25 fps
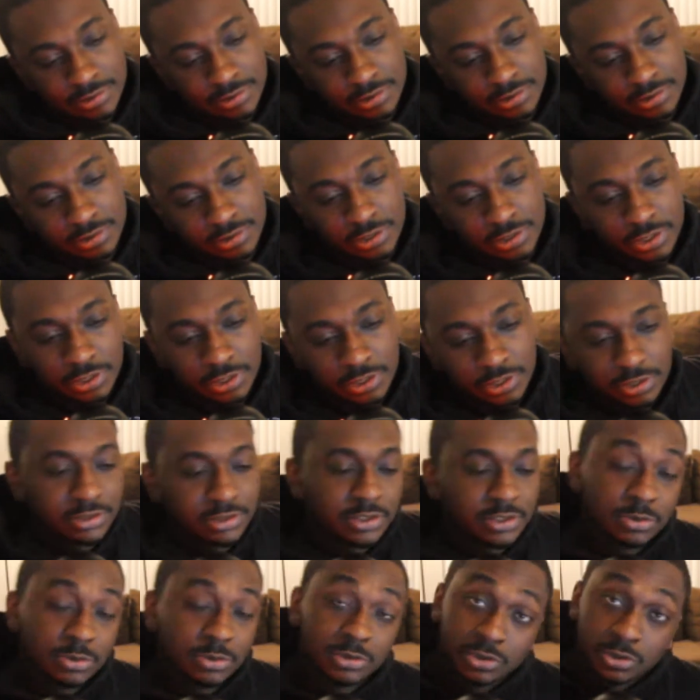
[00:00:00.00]
you already
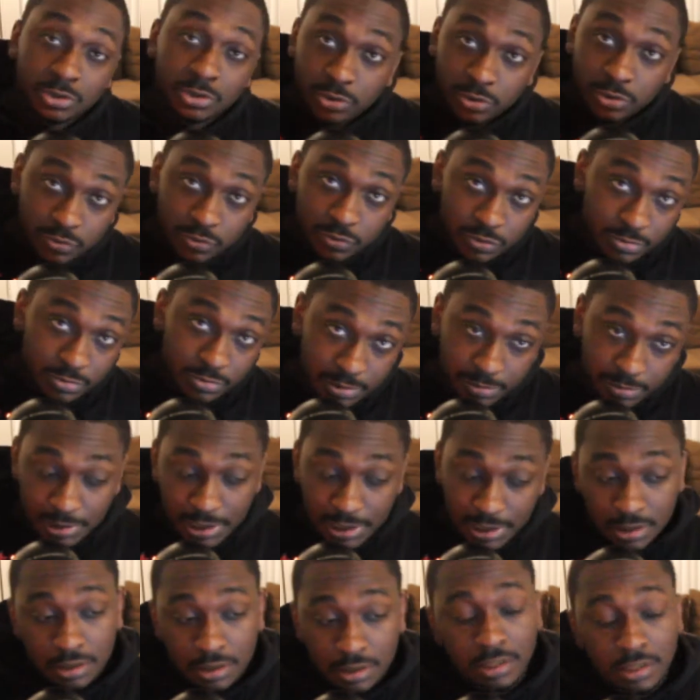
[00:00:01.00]
know what to do for me,
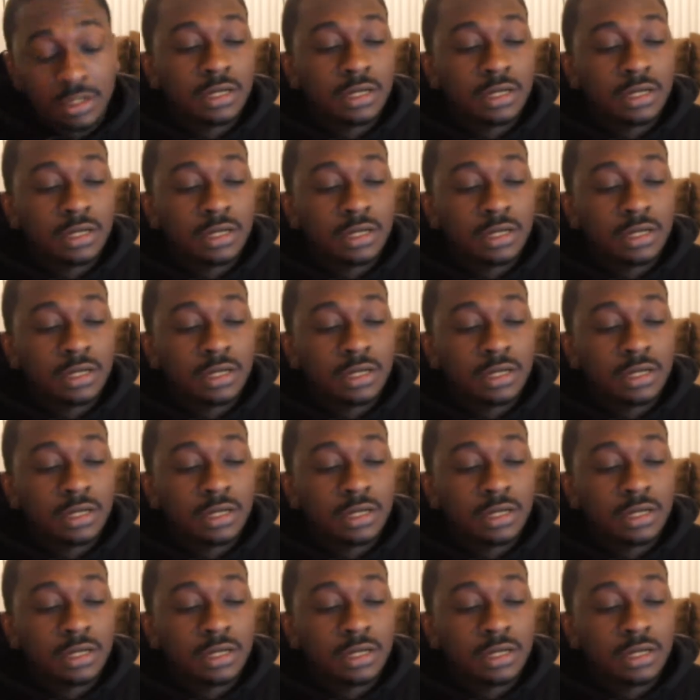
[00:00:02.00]
man.